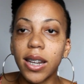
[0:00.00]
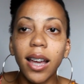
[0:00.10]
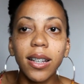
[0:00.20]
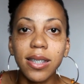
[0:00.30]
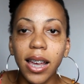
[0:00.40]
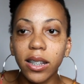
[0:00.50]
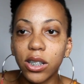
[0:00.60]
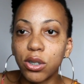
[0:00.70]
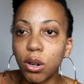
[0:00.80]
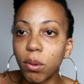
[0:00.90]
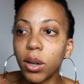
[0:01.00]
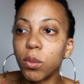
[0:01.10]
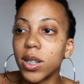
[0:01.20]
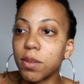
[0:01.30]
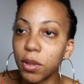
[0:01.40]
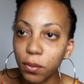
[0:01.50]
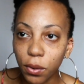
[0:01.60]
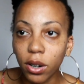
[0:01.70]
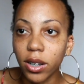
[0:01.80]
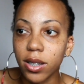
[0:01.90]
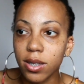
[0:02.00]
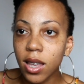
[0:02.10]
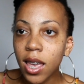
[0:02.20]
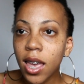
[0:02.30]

not exactly knowing what's before us,